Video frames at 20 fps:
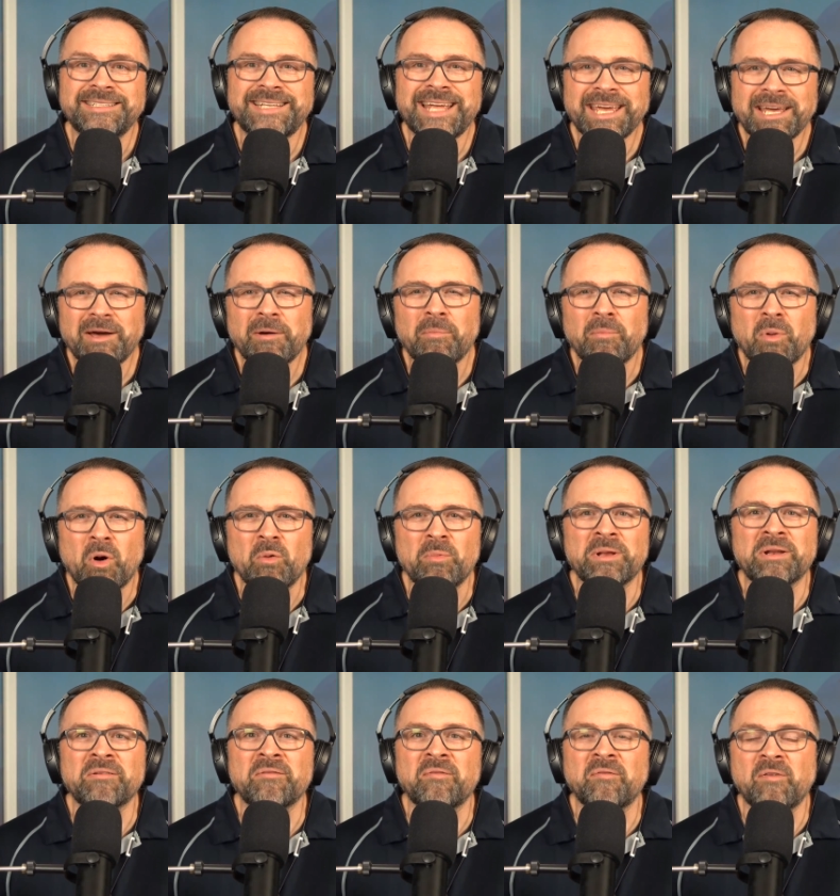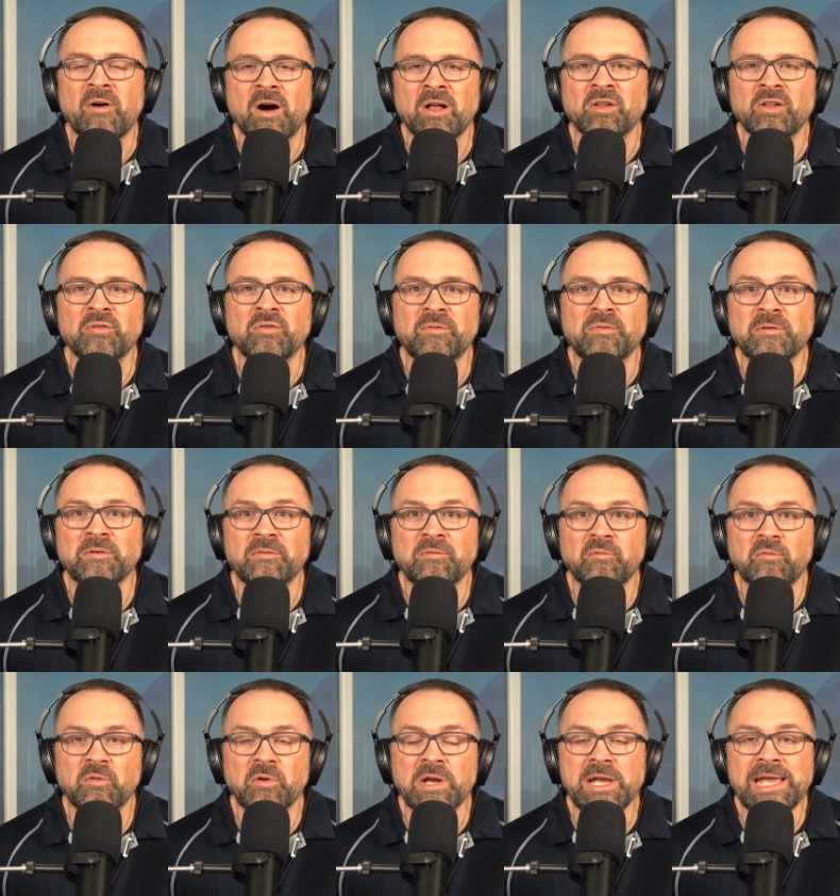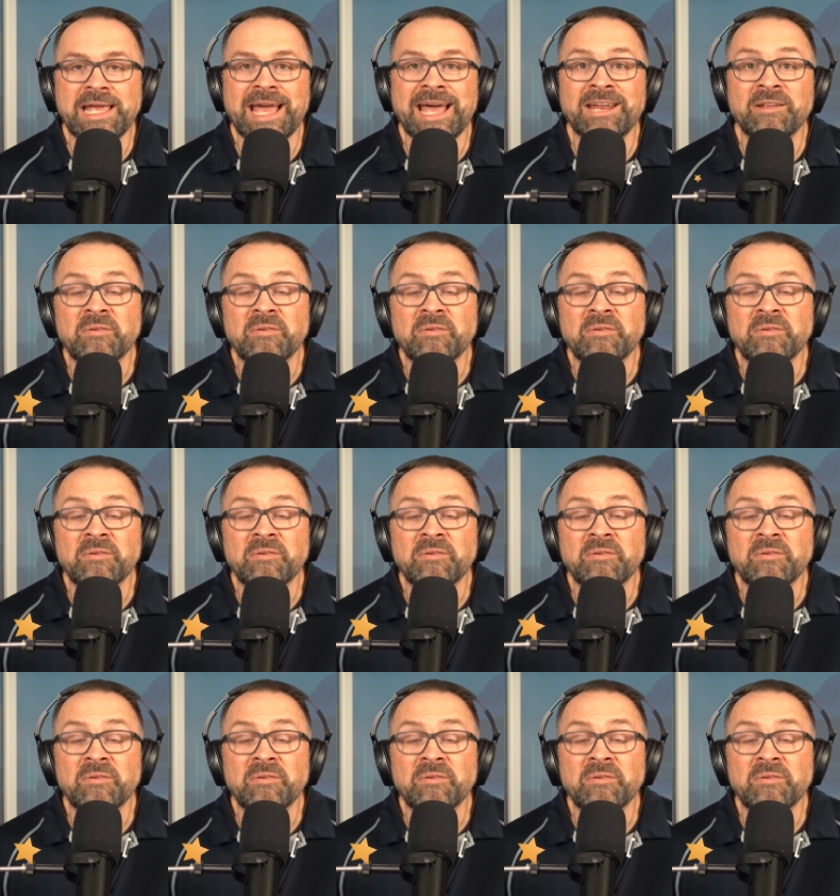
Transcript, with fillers: take a moment and follow for free.